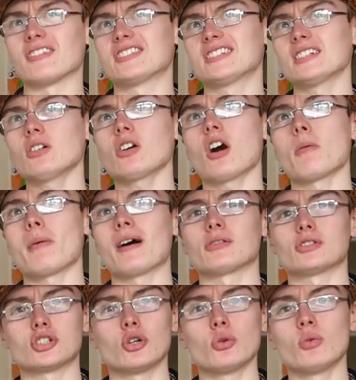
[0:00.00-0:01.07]
I've still got
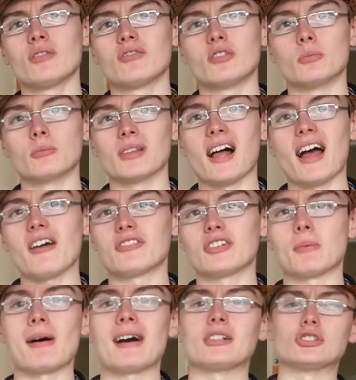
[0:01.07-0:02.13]
about two of them left,
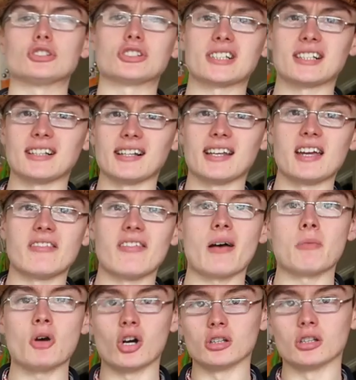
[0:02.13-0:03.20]
I might just clear
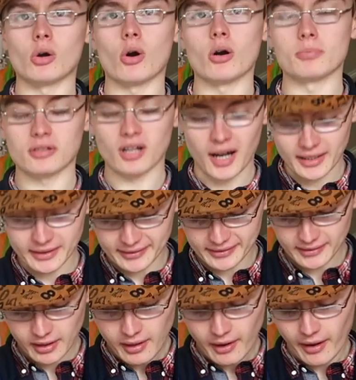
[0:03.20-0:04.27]
them at a lower
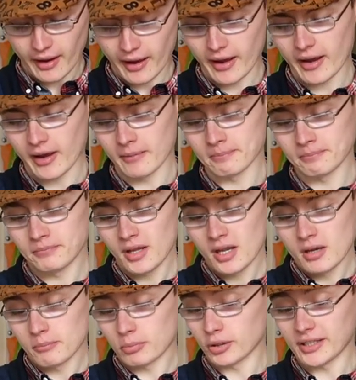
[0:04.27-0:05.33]
price. Um,
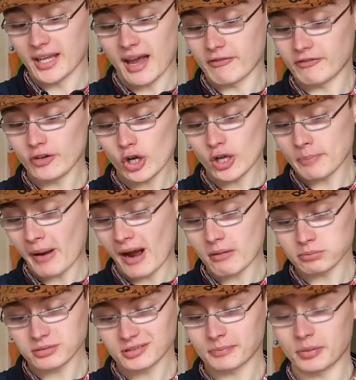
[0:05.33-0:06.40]
but yeah,
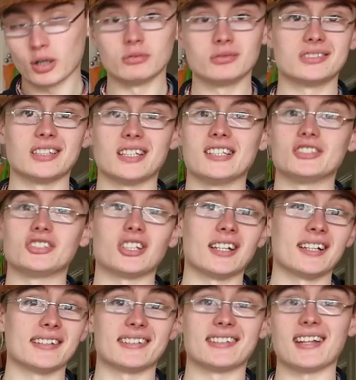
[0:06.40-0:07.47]
£30 plus postage,
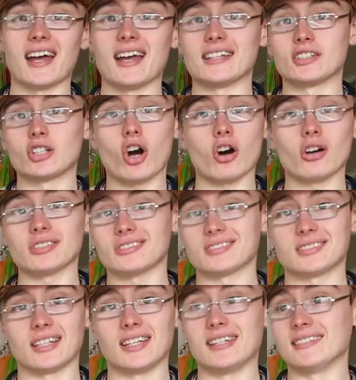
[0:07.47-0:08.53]
and as I say,
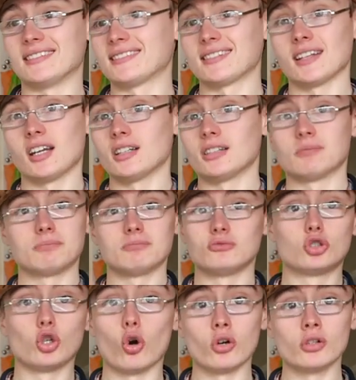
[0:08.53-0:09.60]
cost is
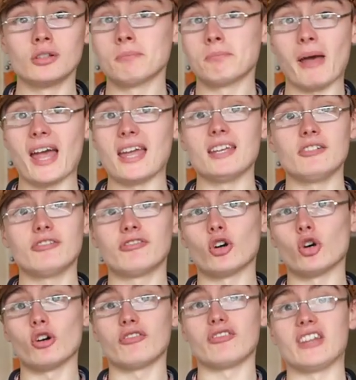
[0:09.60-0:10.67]
done, paid
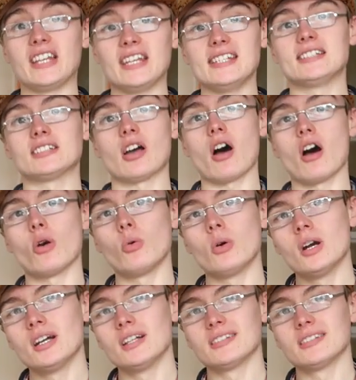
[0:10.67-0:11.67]
for, finito.